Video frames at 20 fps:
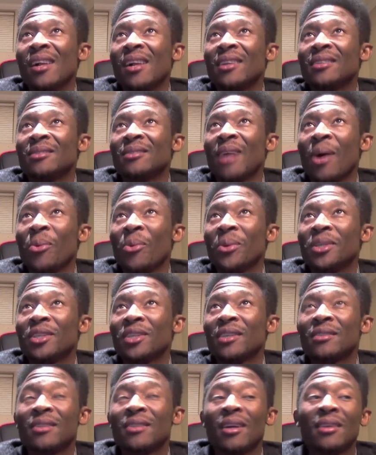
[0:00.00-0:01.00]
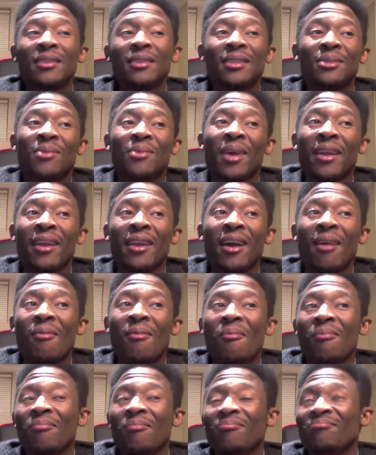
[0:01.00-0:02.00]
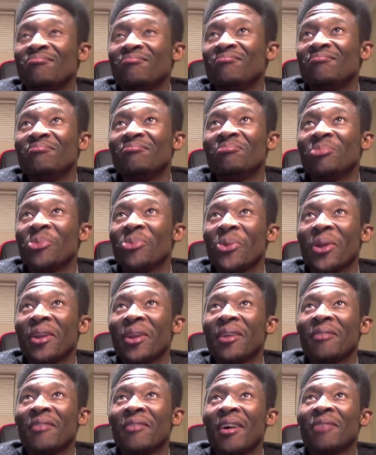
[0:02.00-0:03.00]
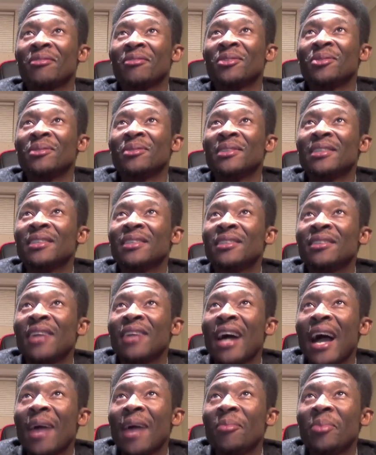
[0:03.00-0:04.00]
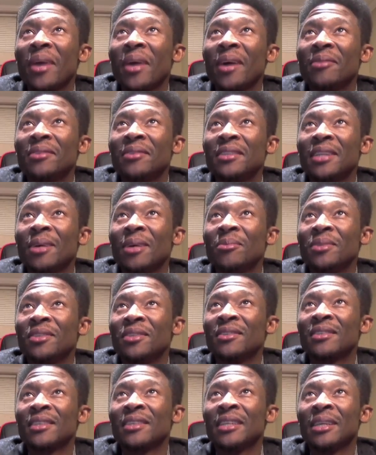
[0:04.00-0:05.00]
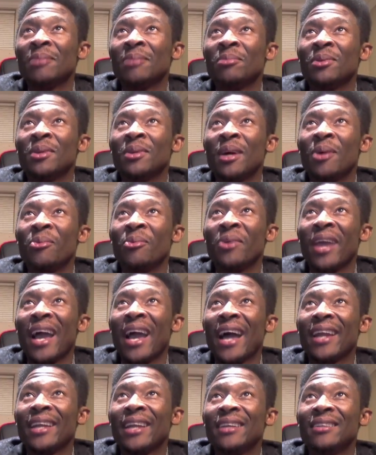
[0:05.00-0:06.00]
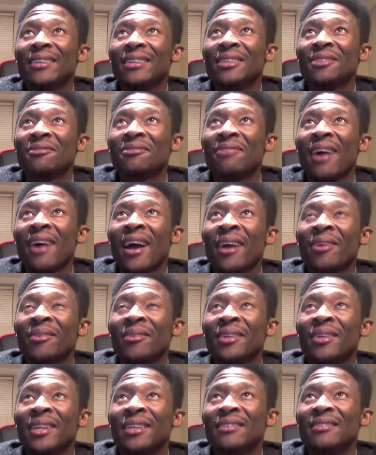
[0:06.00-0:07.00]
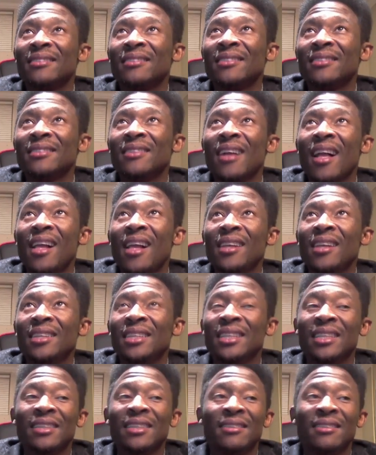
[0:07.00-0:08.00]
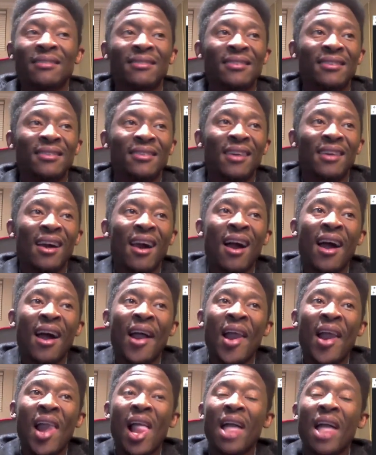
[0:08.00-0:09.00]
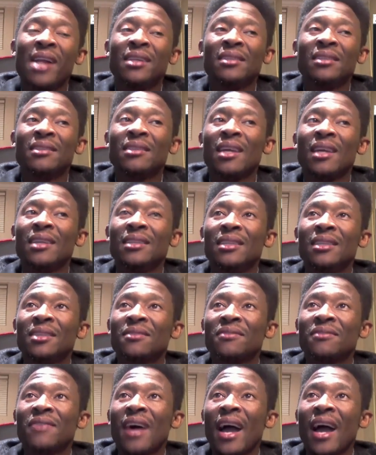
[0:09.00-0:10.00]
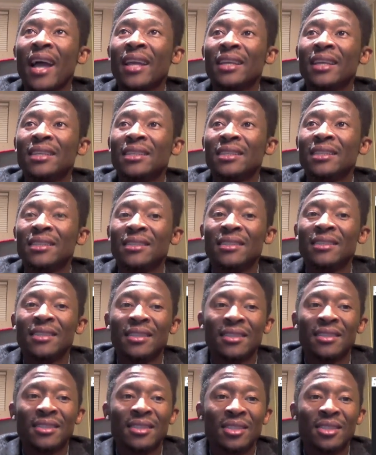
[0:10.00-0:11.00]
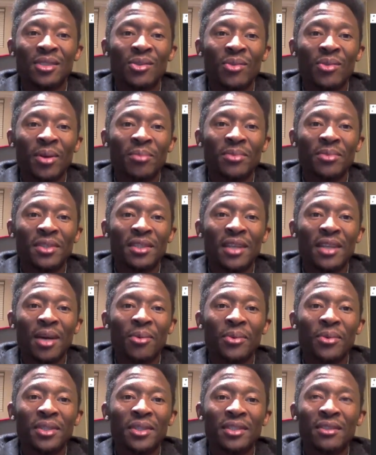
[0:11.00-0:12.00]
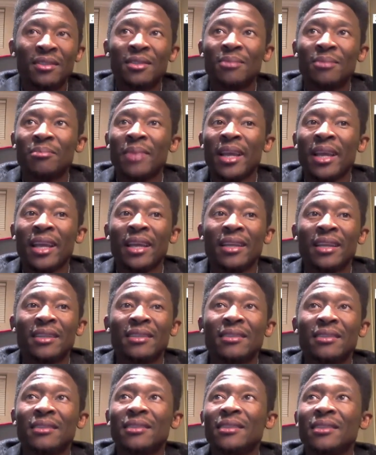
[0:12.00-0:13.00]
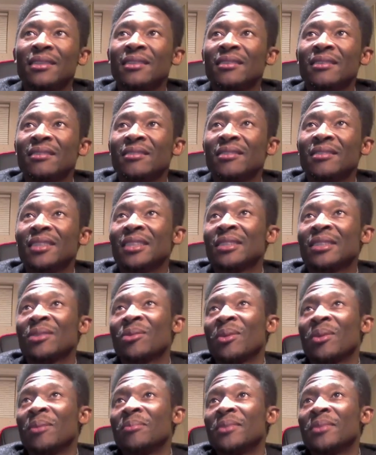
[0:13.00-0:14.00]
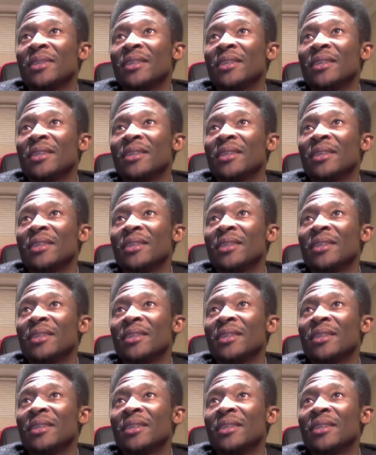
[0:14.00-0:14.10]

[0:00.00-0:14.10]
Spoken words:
And we just done this right now. We didn't have to. This is the IP address that we just enabled, and we added this file on it, in it. And this file is this script that we just made, this script.